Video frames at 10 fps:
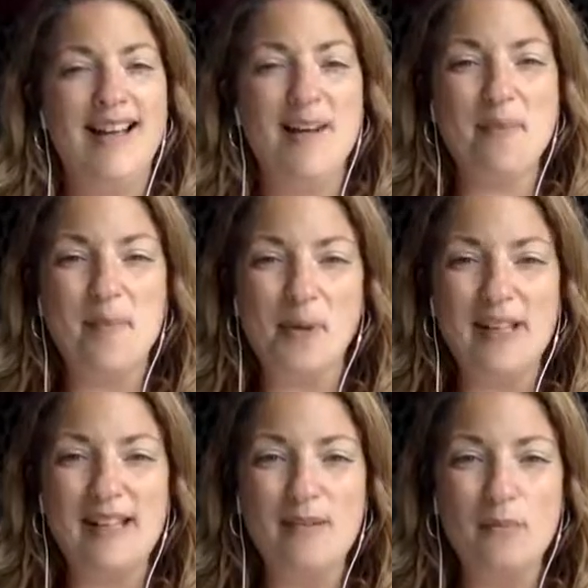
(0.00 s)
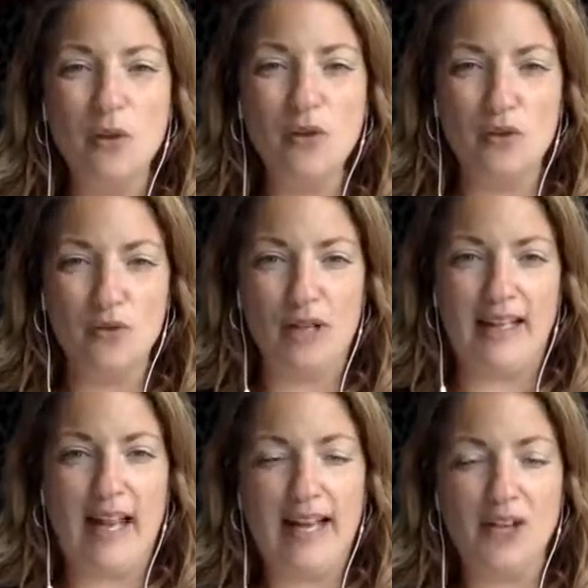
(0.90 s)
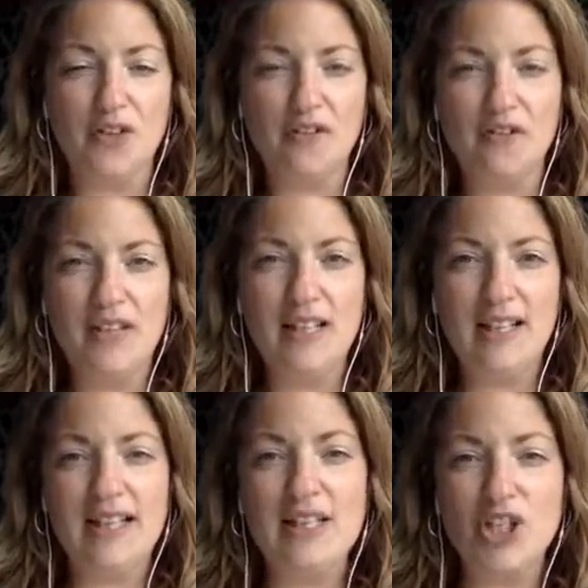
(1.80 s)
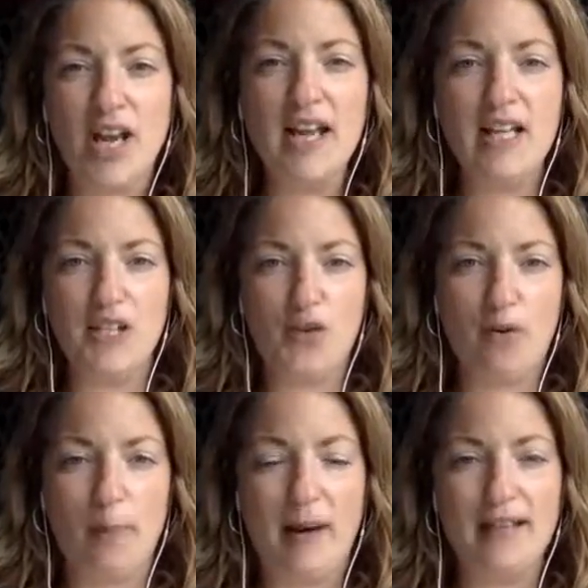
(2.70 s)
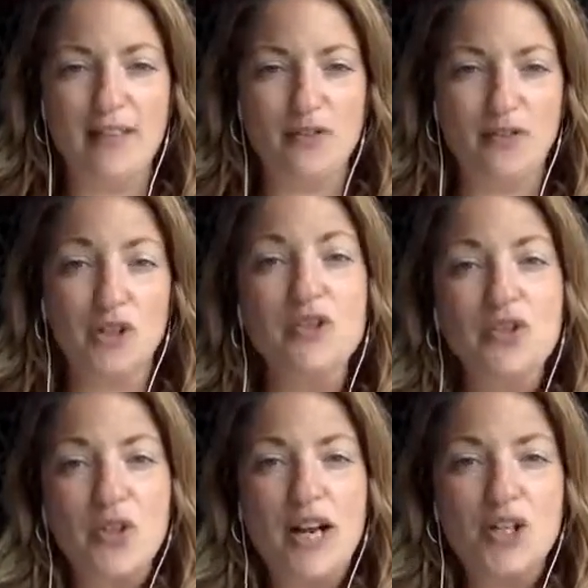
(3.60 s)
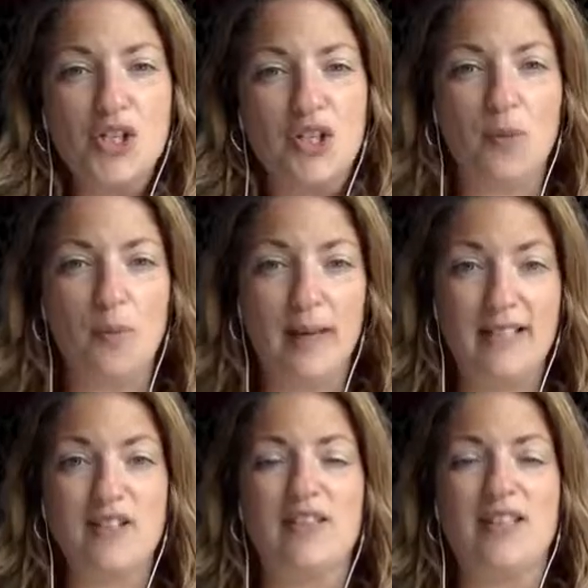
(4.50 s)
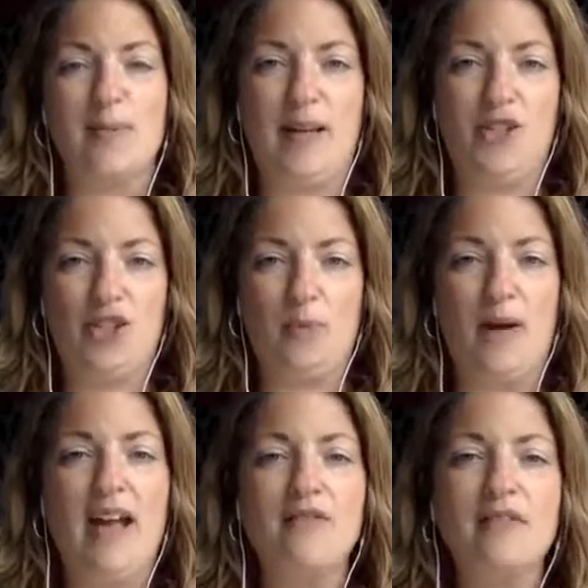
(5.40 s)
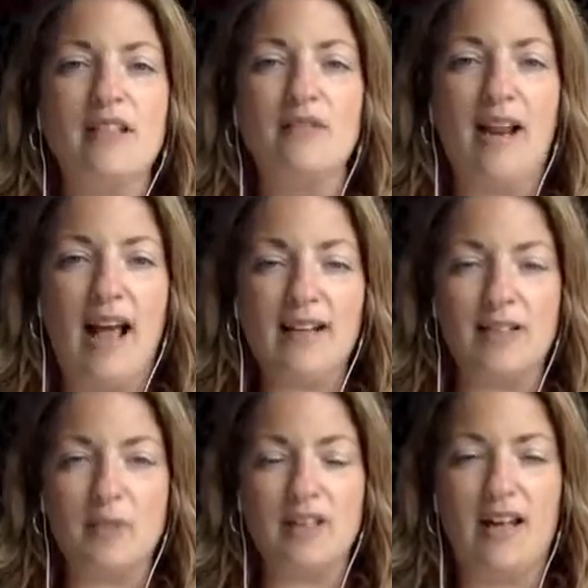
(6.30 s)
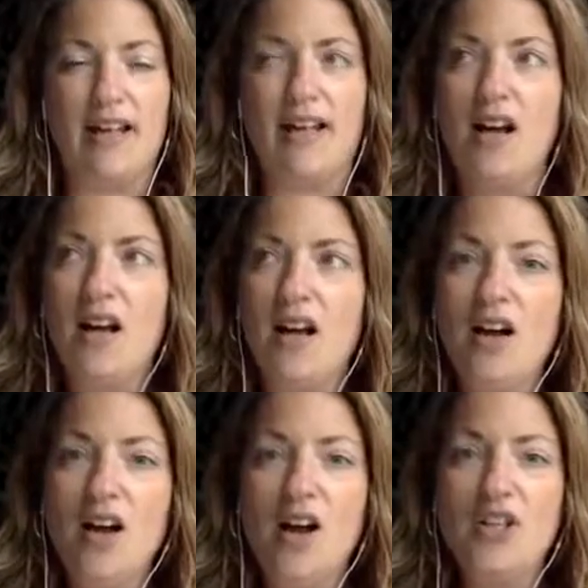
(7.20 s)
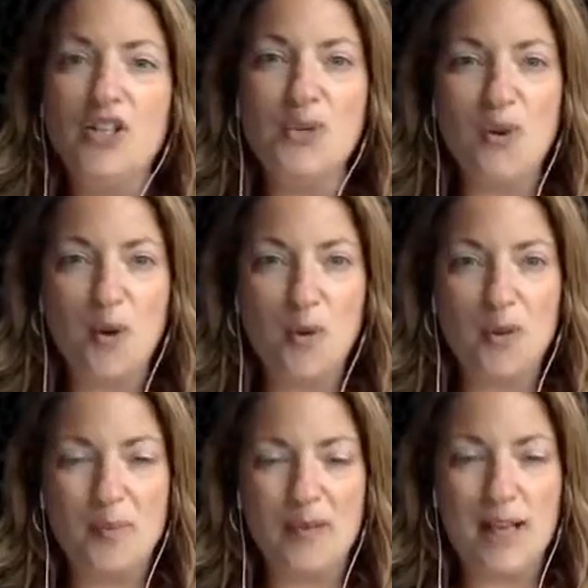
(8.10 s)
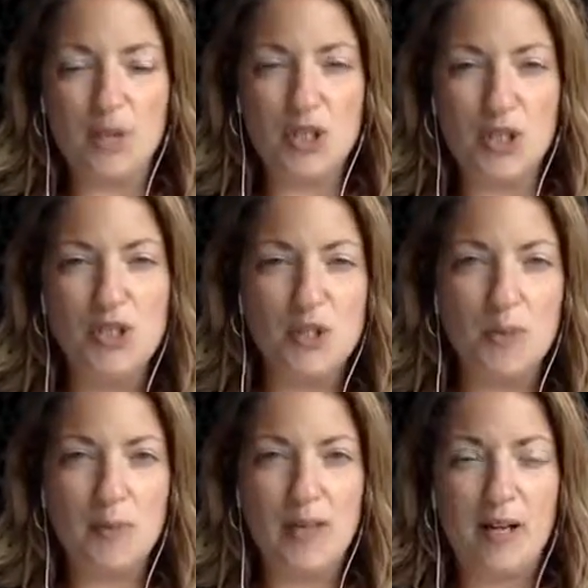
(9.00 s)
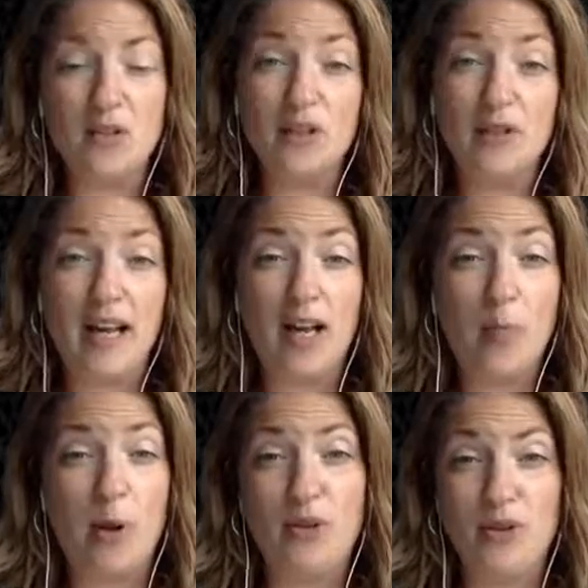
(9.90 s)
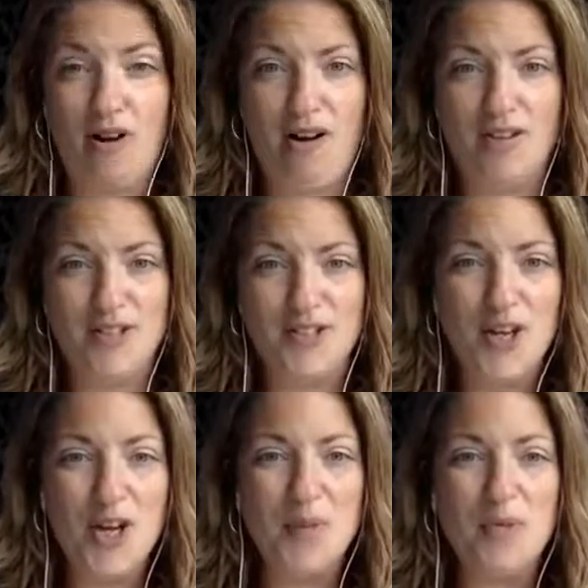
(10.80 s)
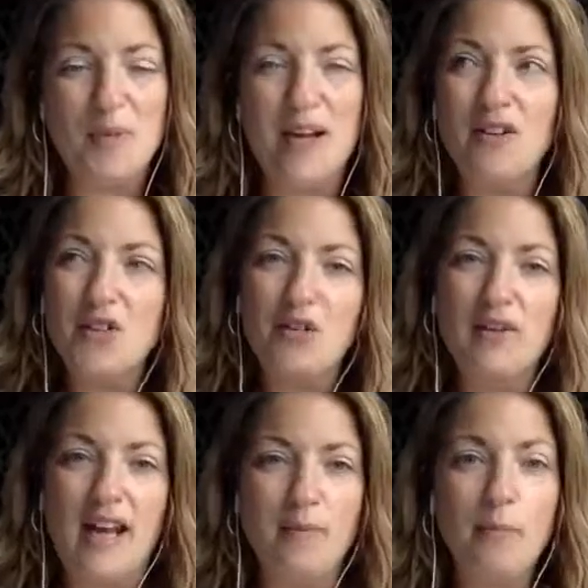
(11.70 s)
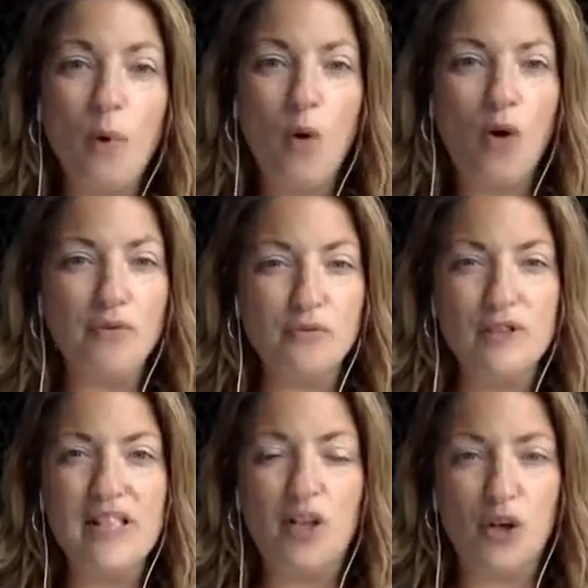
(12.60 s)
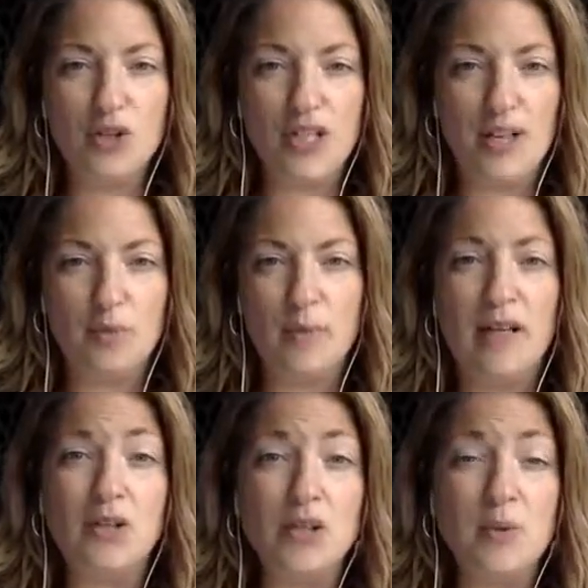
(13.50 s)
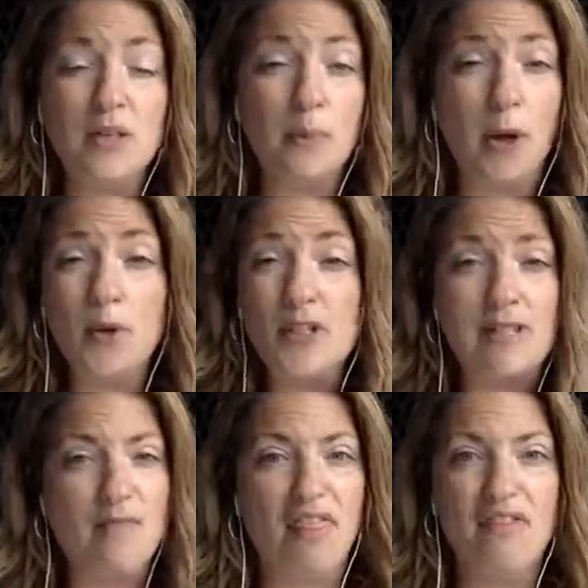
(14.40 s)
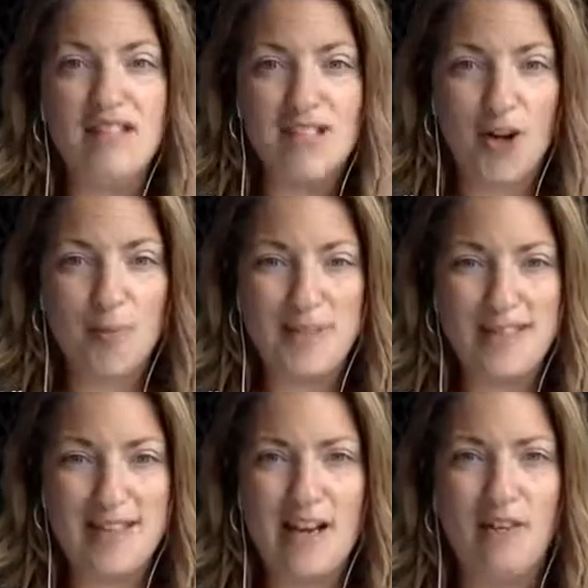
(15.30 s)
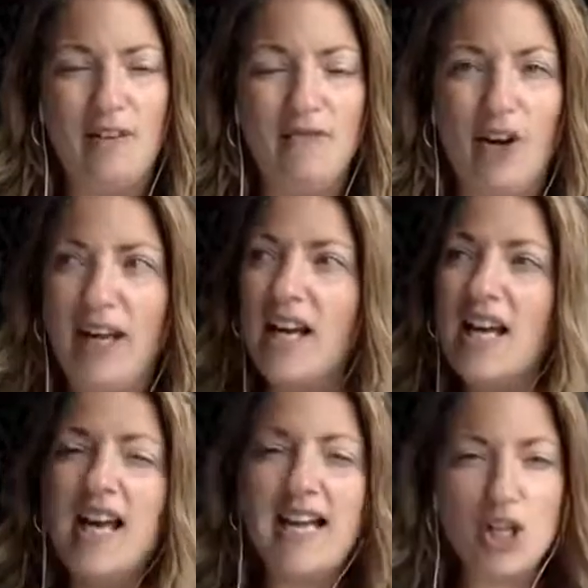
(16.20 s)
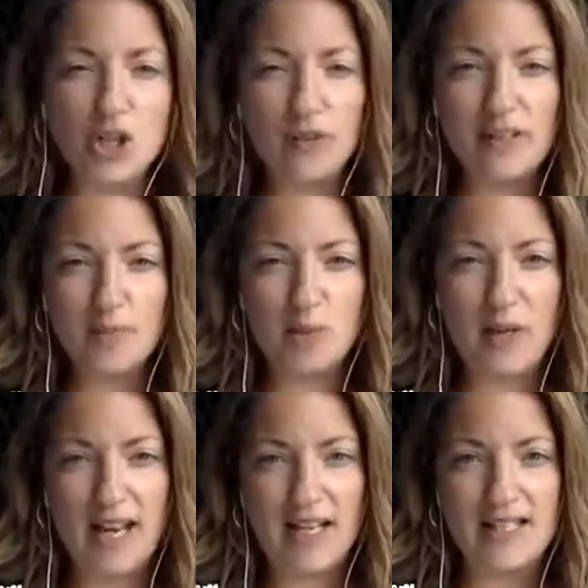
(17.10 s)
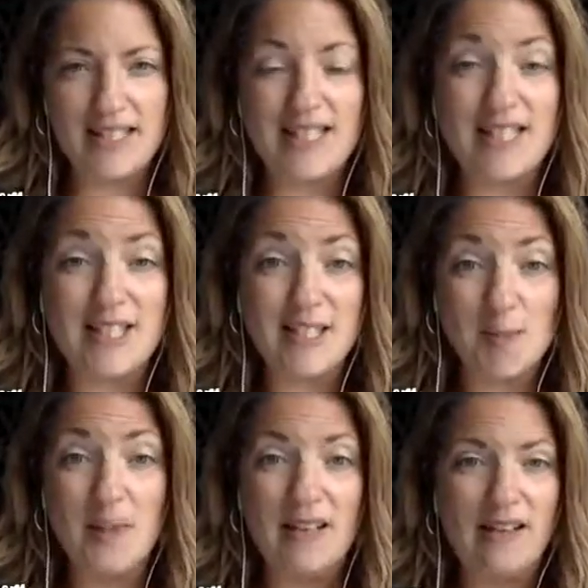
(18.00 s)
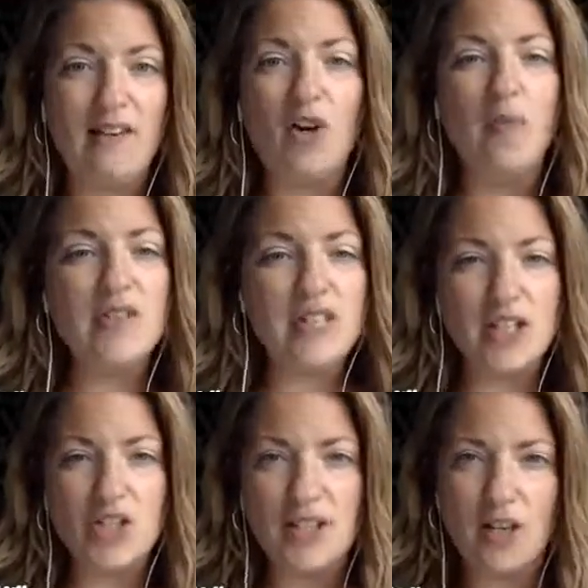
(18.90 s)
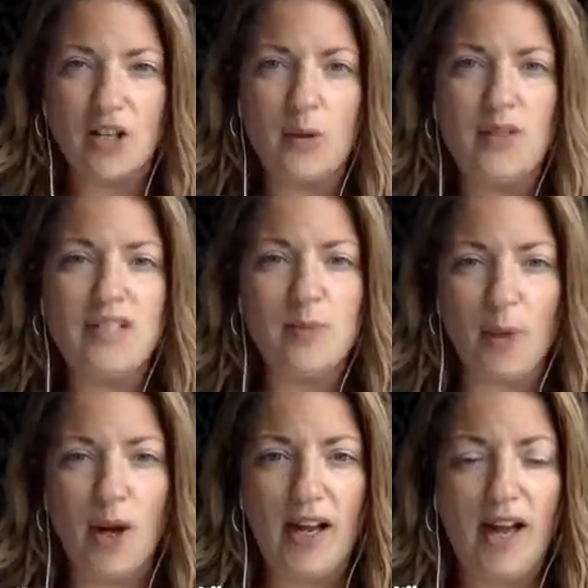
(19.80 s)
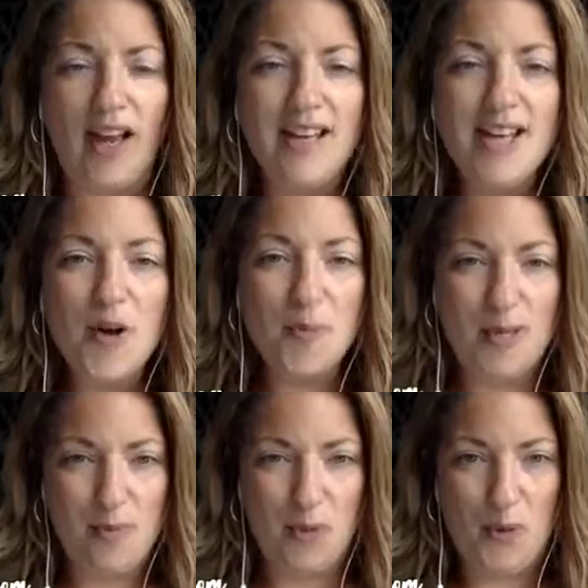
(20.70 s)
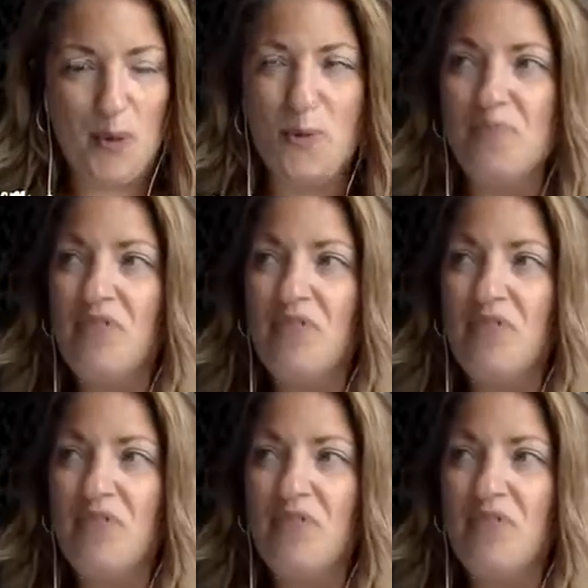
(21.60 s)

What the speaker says: And my body moved. I could feel it change from a place of contraction to a place of expansion. Like, everything relaxed and was like, do you know what we'd be able to do? We'd be able to create a podcast. We'd be able to create more free content. We'd be able to do a symposium 3 times a year and invite incredible guests in to speak and have conversations that are going to inspire people.